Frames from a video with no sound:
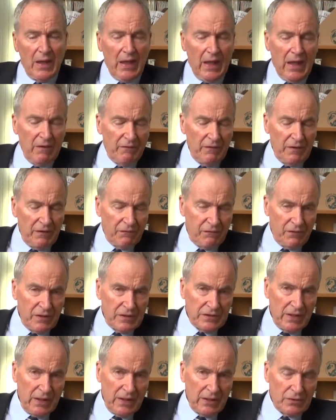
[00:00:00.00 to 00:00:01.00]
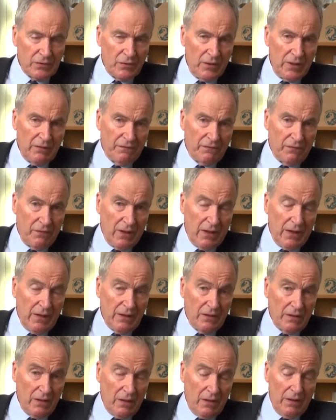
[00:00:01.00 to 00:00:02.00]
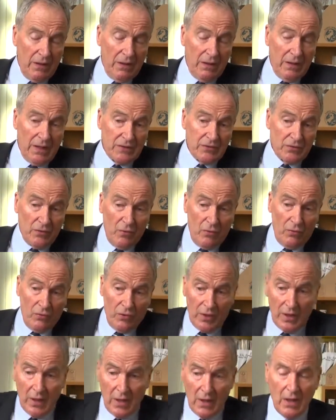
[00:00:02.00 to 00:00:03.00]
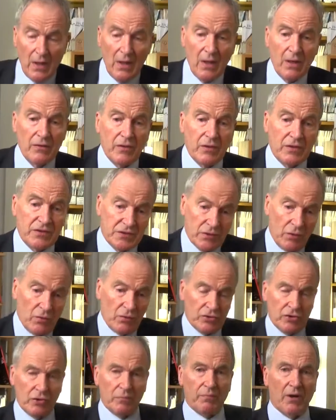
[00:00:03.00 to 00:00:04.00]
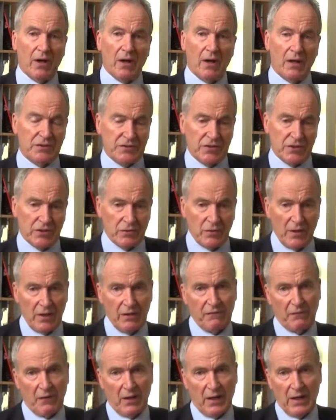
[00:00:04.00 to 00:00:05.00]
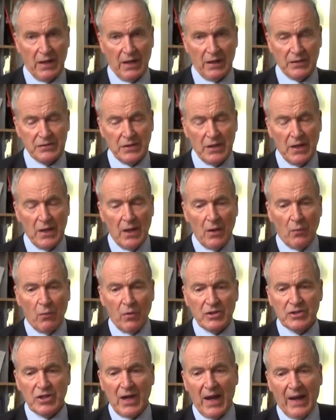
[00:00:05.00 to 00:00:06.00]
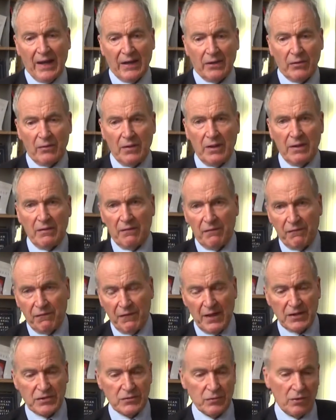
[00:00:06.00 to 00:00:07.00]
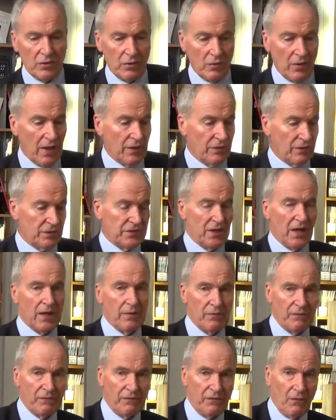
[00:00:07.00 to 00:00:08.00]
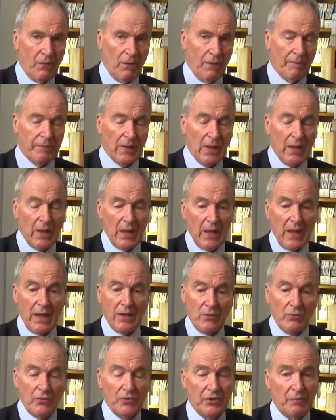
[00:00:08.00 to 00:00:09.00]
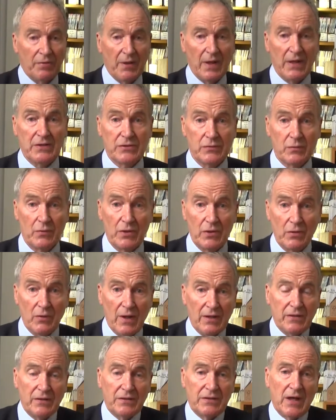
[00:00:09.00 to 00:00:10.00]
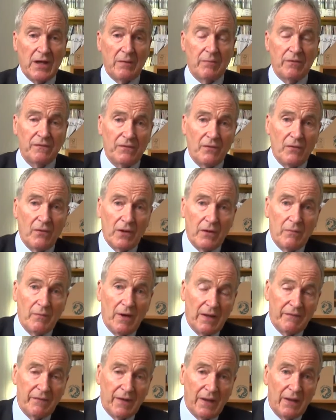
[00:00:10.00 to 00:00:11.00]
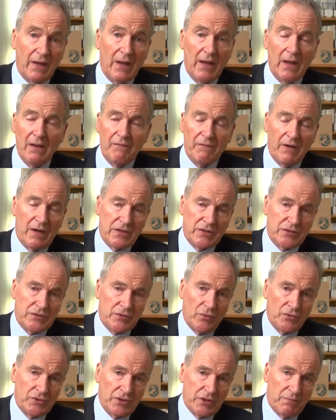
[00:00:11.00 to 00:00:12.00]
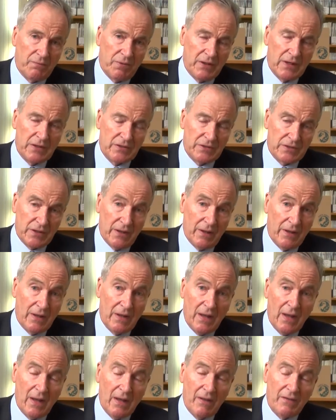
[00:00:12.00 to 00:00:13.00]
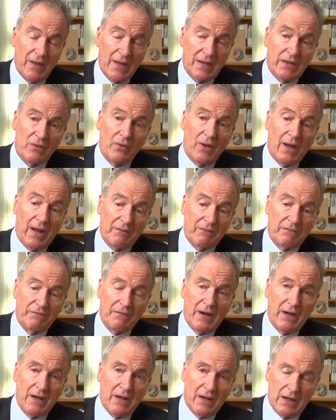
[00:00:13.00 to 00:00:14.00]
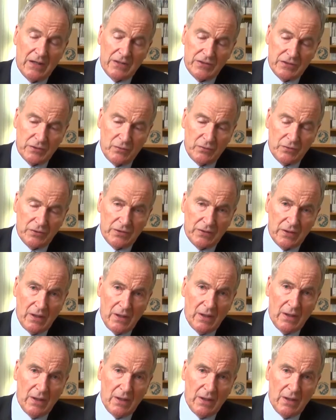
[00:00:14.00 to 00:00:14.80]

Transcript: Even if we take 24-hour urine, that's all the salt you pass in 24 hours, which accurately reflects what you ate the day before. It all depends what you ate the day before. You might have had very salty pizza, then you'll have very high salt